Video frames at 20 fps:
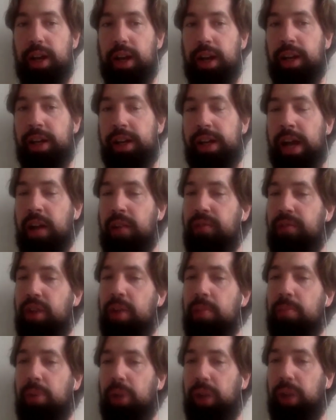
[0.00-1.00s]
any kind of
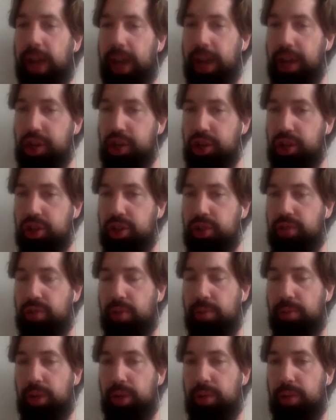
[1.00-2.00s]
implications
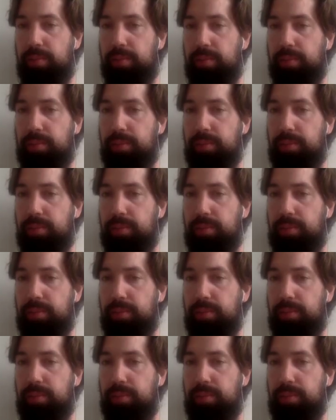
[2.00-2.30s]
from them?